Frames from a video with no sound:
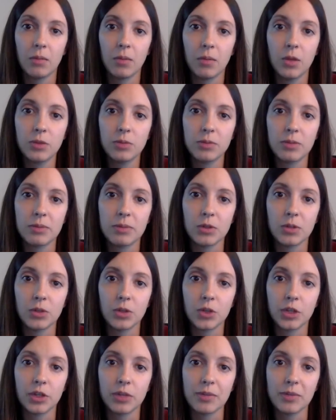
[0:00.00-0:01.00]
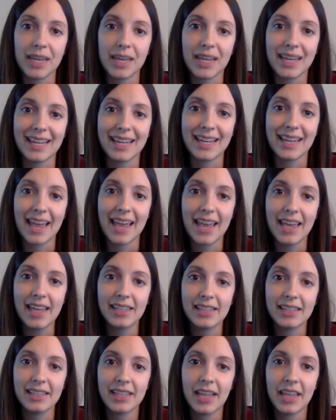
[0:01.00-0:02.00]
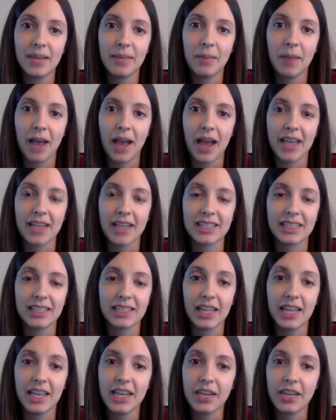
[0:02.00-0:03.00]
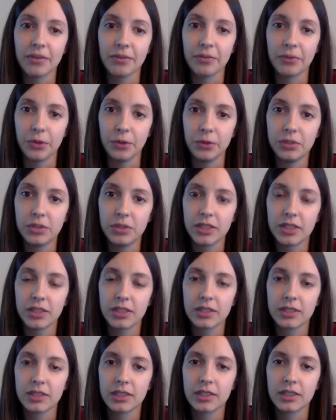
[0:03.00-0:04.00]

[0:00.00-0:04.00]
Most people cook me in cakes and pies like a fruit.